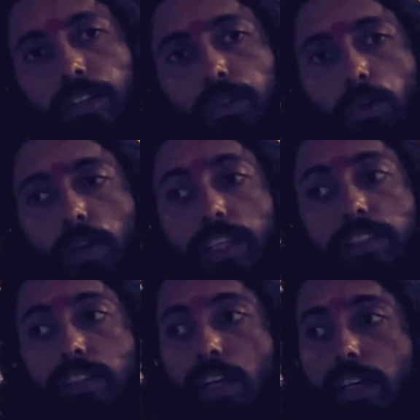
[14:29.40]
So
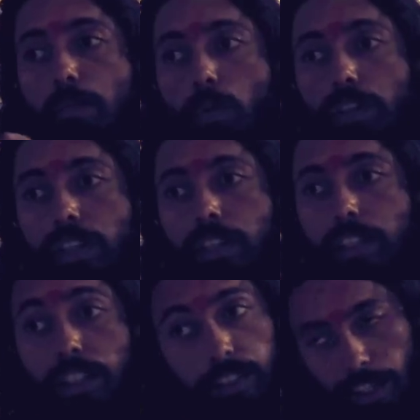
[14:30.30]
it's an
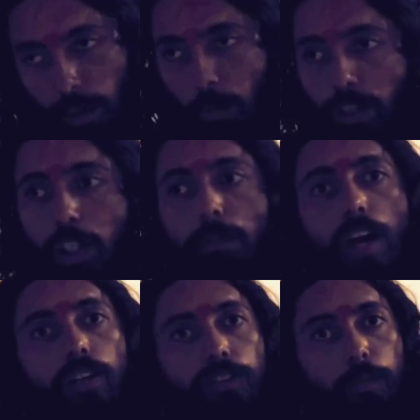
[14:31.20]
important
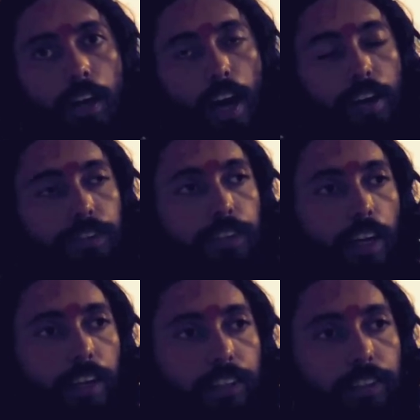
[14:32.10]
part of my life,
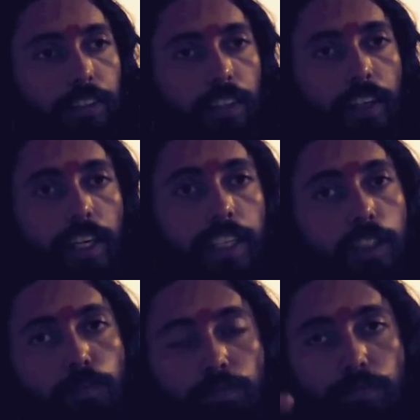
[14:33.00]
and
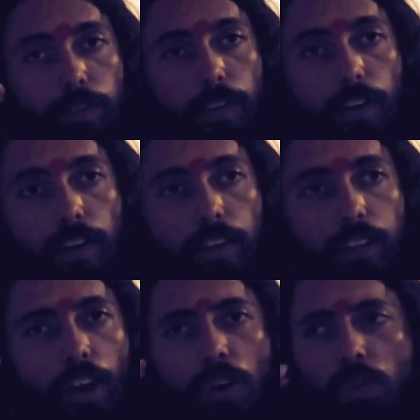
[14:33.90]
it's
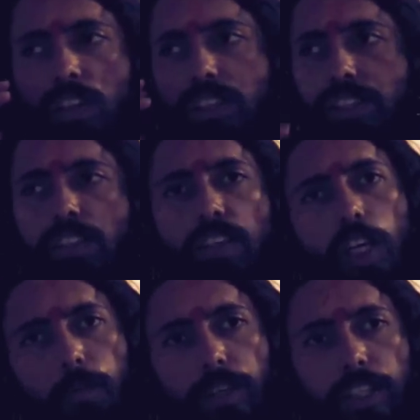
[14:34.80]
not only just a
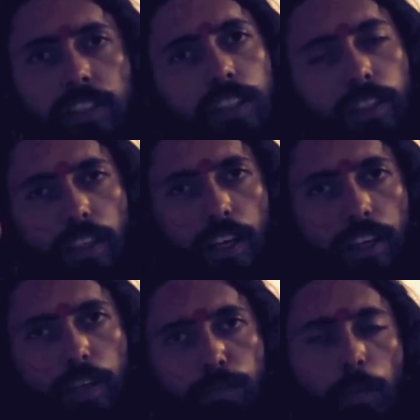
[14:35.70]
clip, it's a
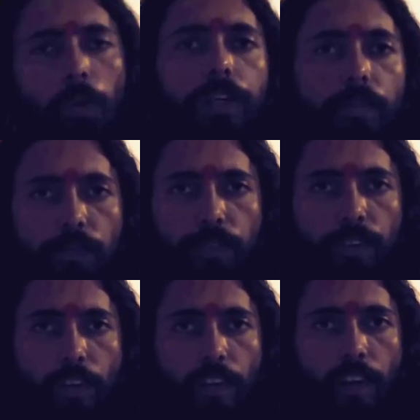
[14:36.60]
memory
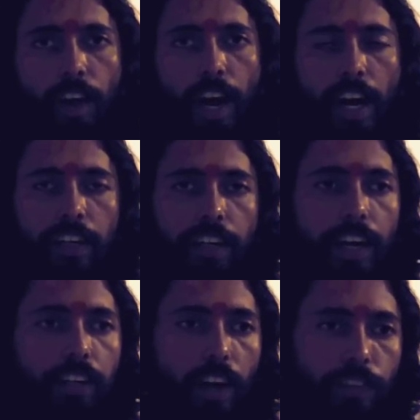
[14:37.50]

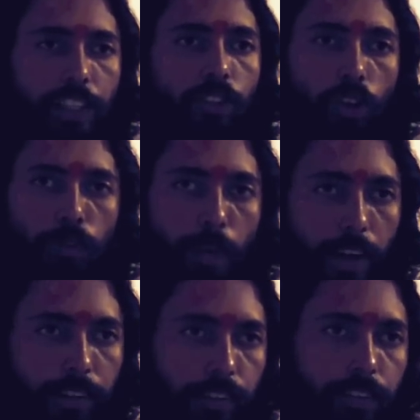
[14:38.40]
and an evidence of
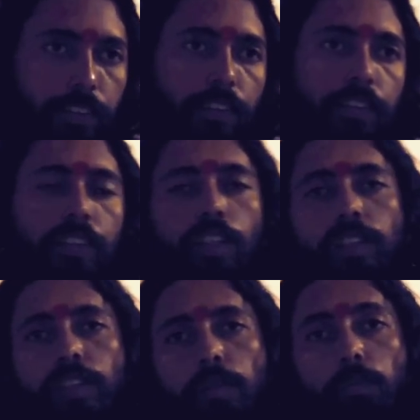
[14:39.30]
my
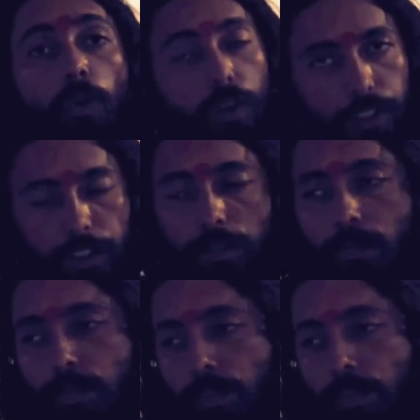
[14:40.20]
prodigy,